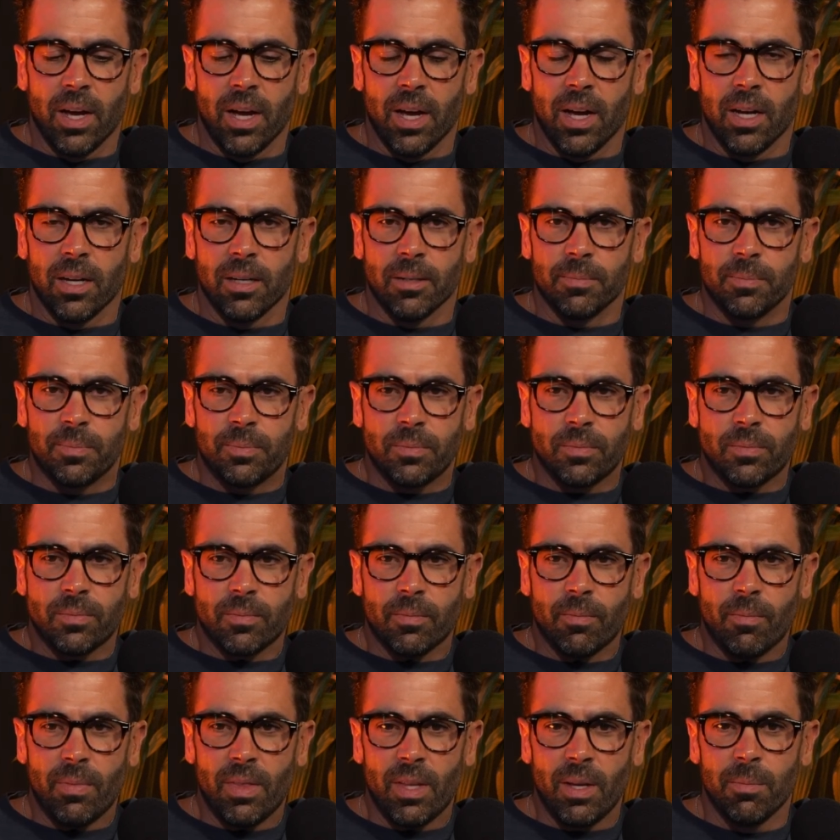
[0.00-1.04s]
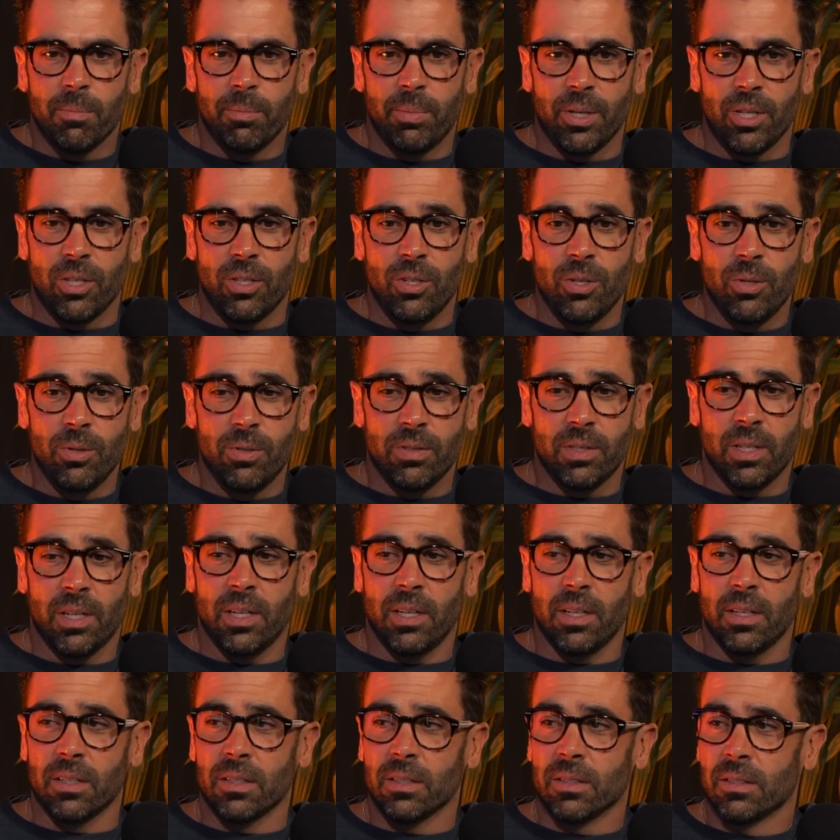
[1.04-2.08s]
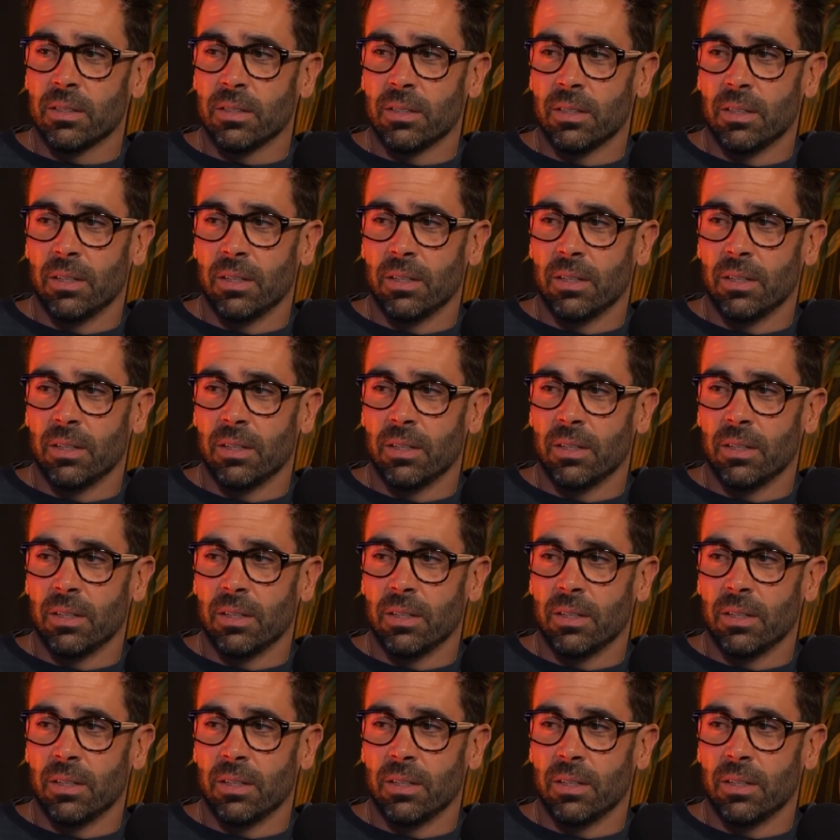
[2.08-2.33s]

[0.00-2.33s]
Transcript: But using